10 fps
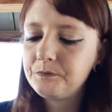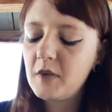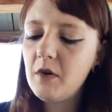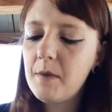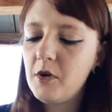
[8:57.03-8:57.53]

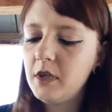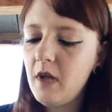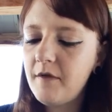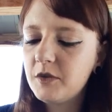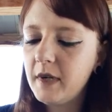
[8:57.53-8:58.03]
You know what I pulled a
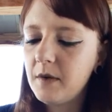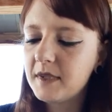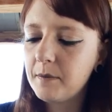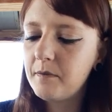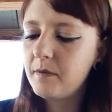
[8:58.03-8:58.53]
lot this weekend
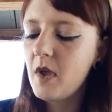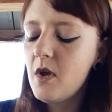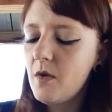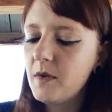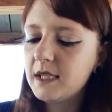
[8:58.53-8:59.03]
was
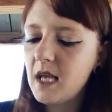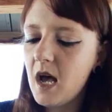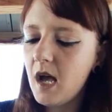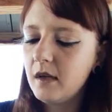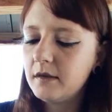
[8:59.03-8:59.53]

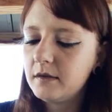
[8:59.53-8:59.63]
the